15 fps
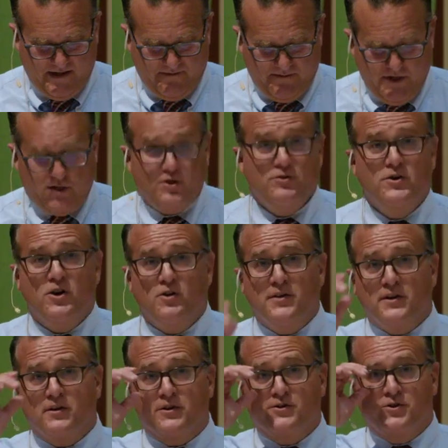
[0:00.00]
Did you know
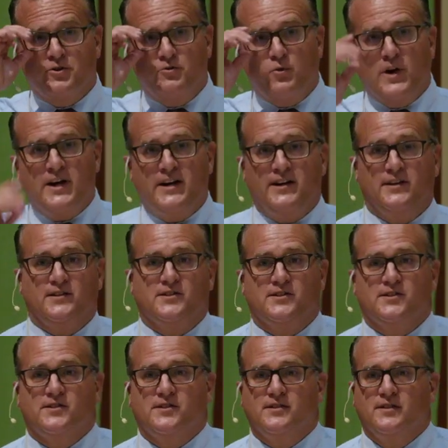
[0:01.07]
there are two
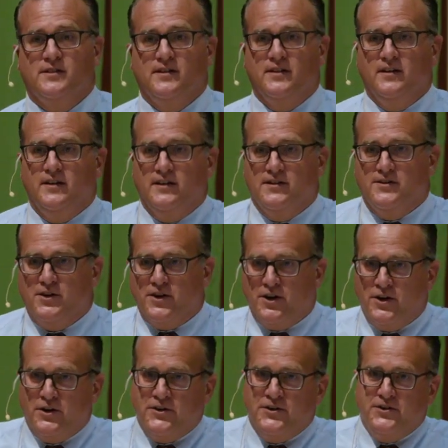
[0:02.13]
ways to
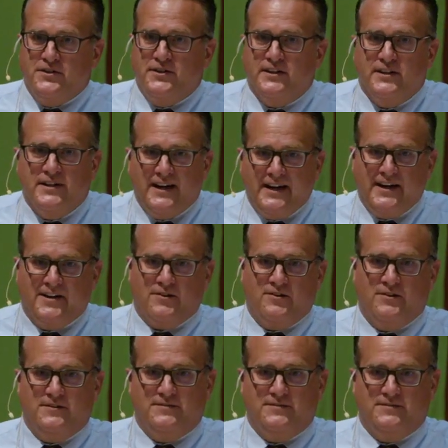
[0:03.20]
herd cattle?